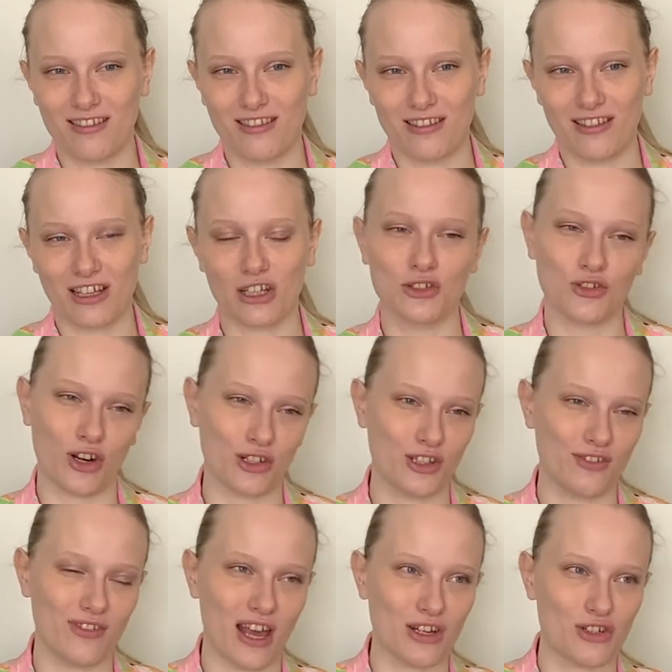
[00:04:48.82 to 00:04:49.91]
the construction
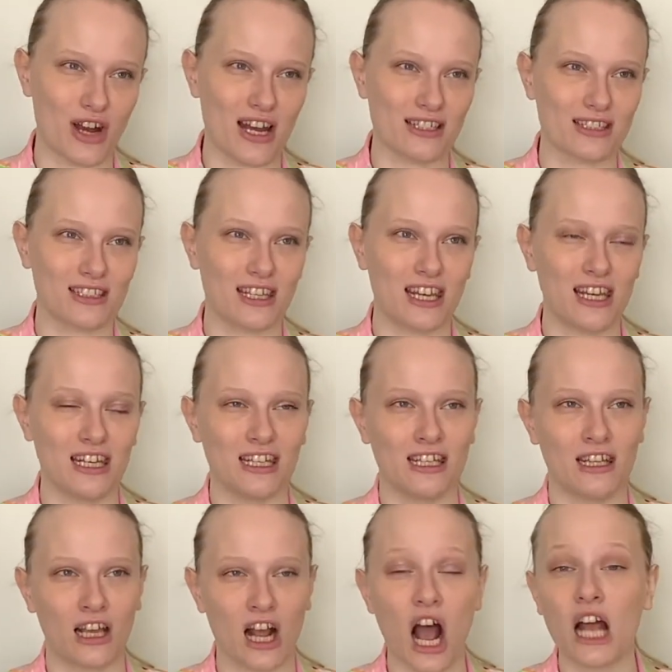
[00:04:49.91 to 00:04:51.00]
of that dress in the
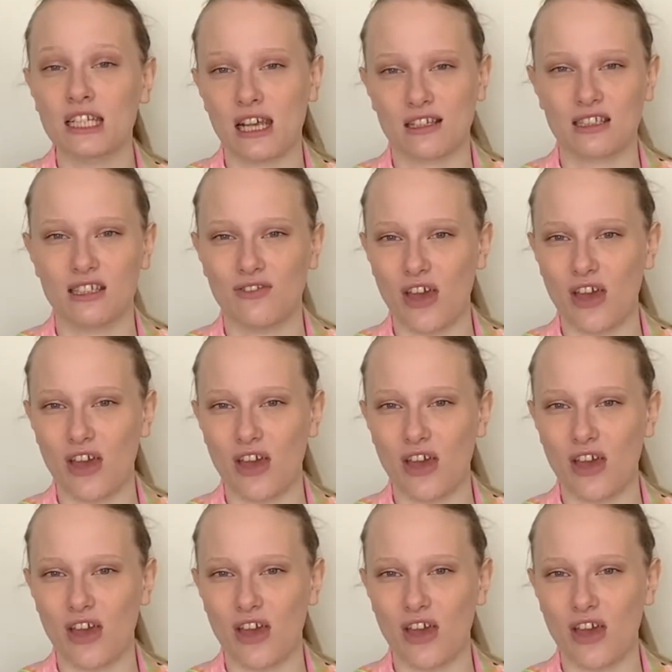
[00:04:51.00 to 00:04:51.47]
context of